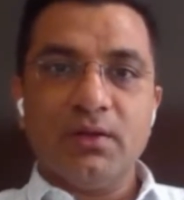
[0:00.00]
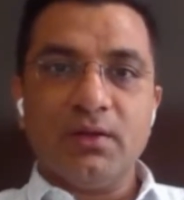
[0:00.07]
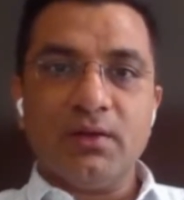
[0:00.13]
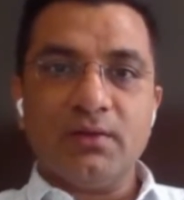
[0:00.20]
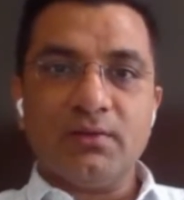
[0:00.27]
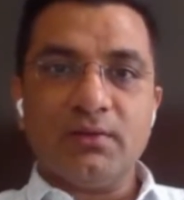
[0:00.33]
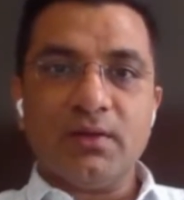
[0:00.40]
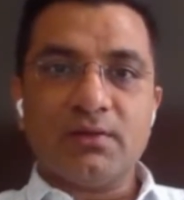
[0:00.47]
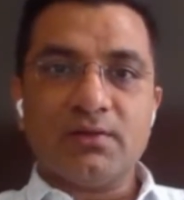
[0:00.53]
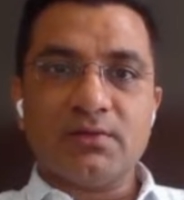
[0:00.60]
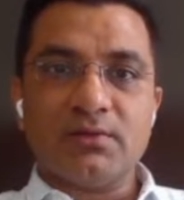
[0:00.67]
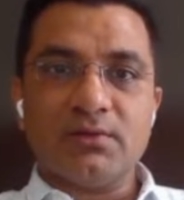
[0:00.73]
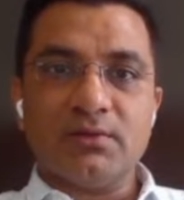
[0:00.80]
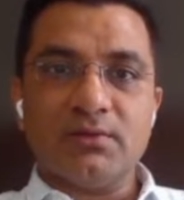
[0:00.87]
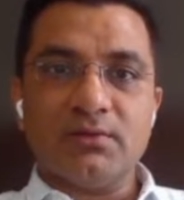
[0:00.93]
And that's
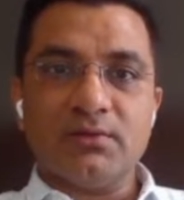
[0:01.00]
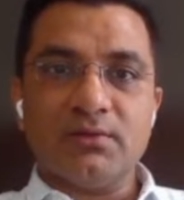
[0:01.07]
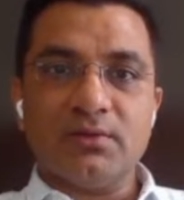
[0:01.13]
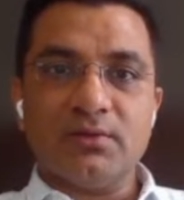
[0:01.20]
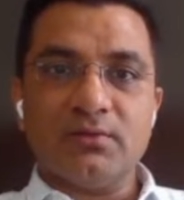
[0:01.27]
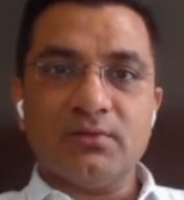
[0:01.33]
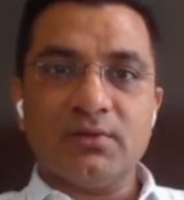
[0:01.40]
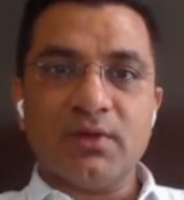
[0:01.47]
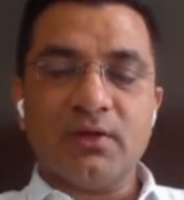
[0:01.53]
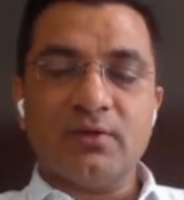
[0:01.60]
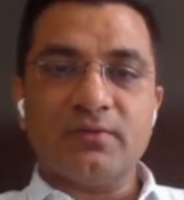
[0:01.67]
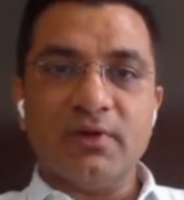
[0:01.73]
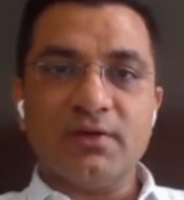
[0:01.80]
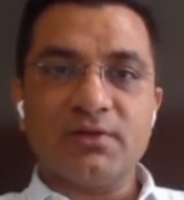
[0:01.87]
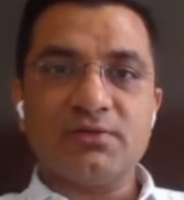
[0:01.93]
the kind
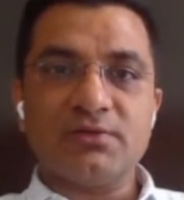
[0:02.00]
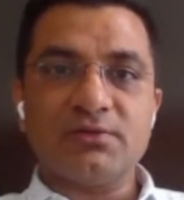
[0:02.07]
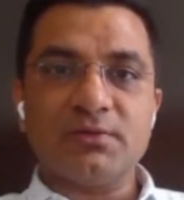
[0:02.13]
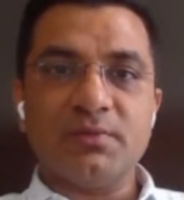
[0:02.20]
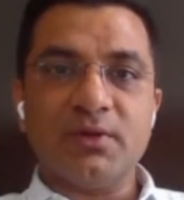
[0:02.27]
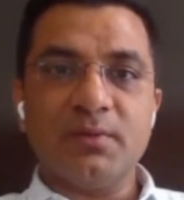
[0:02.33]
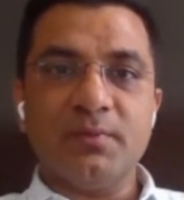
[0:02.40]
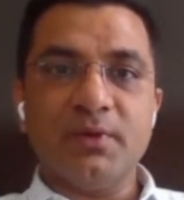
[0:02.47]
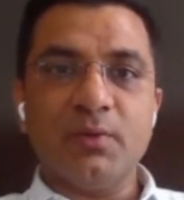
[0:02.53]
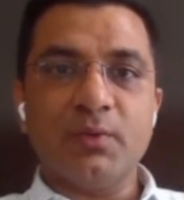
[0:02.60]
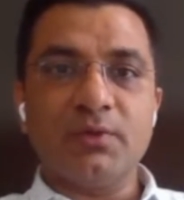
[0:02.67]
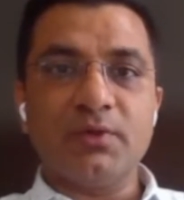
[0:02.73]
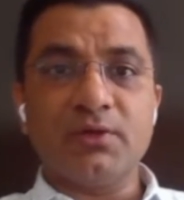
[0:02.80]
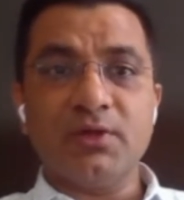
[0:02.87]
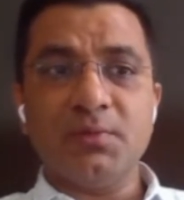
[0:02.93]
of relationship that I build
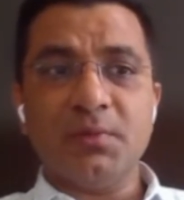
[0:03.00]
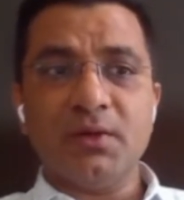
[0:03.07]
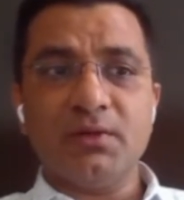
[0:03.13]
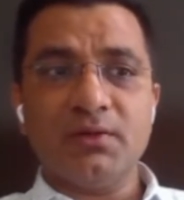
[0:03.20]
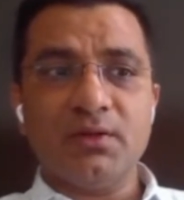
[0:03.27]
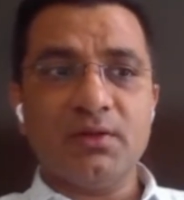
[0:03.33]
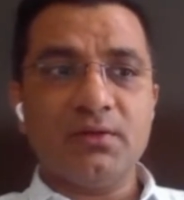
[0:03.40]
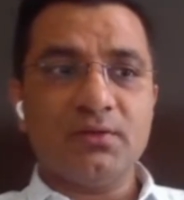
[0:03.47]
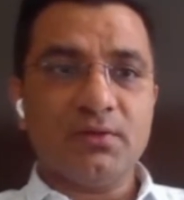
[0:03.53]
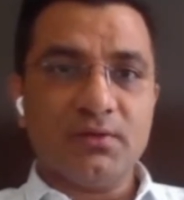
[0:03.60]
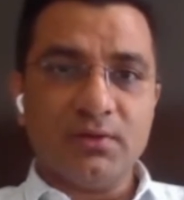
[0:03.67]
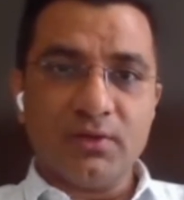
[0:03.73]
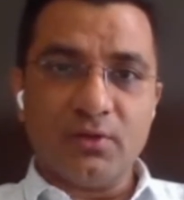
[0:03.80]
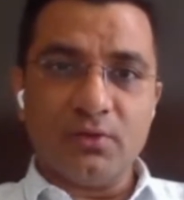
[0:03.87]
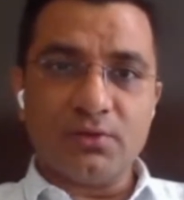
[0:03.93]
with the team, and then
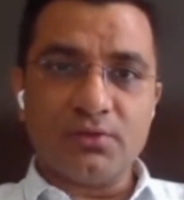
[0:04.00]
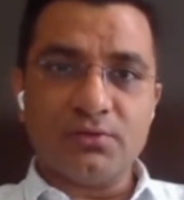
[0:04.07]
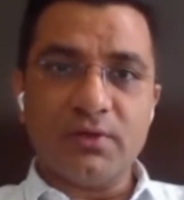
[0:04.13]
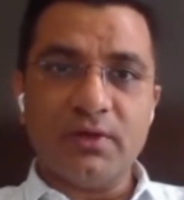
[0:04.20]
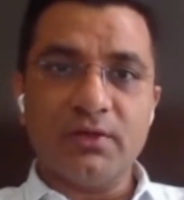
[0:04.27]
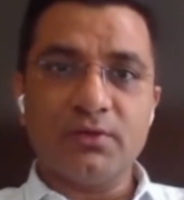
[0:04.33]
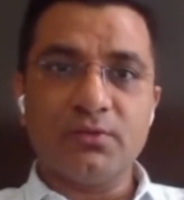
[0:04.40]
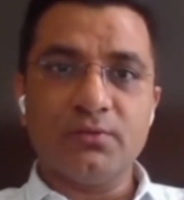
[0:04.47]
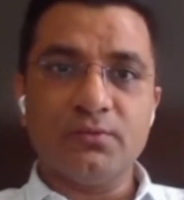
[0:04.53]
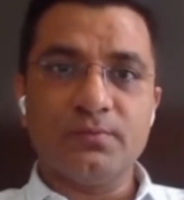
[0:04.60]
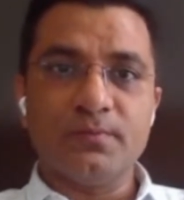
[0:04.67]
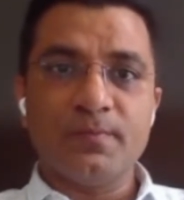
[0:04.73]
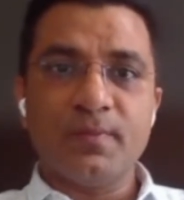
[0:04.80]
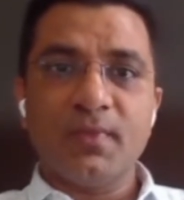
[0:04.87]
they're also ready to